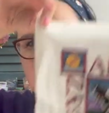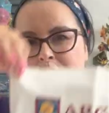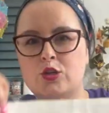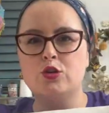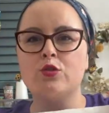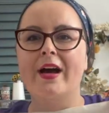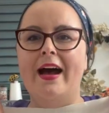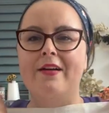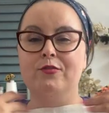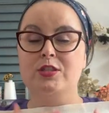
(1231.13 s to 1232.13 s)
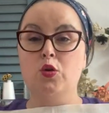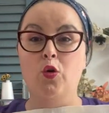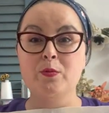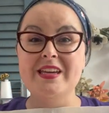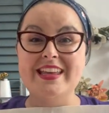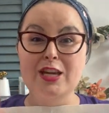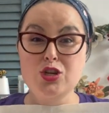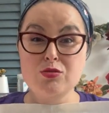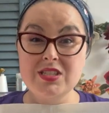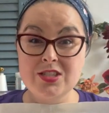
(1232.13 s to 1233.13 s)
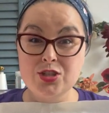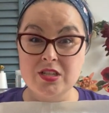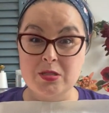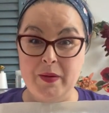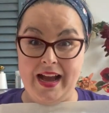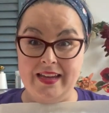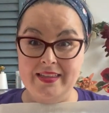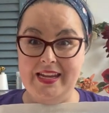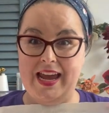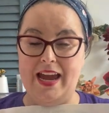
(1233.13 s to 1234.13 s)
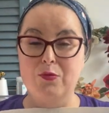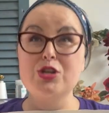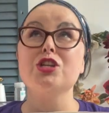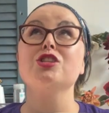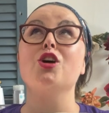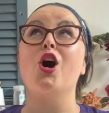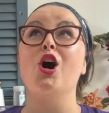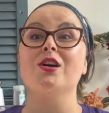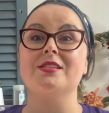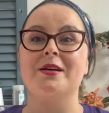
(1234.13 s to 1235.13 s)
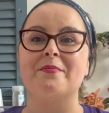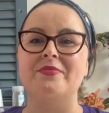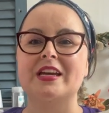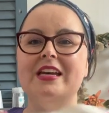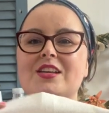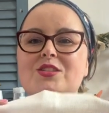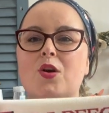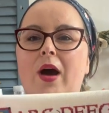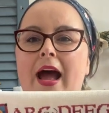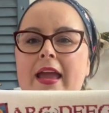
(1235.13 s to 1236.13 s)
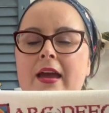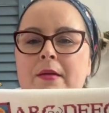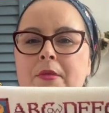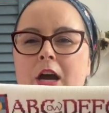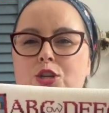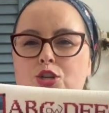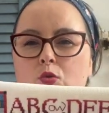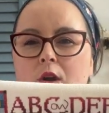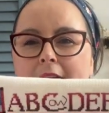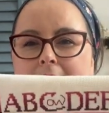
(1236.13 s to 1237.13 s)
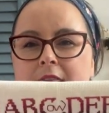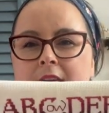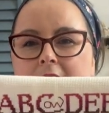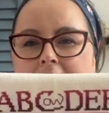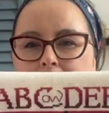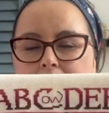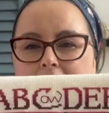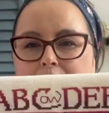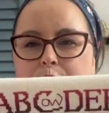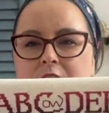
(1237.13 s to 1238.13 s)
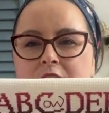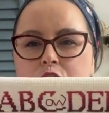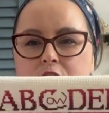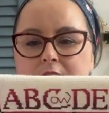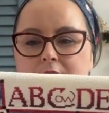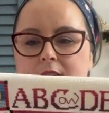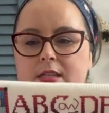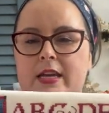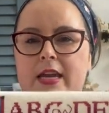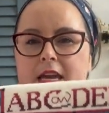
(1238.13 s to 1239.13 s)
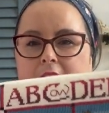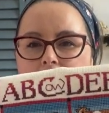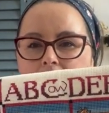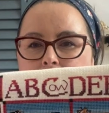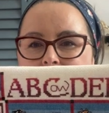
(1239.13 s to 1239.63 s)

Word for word: and you have told me that you stitched this back in the day, which is awesome. So I am not sure. I think I might finish it um,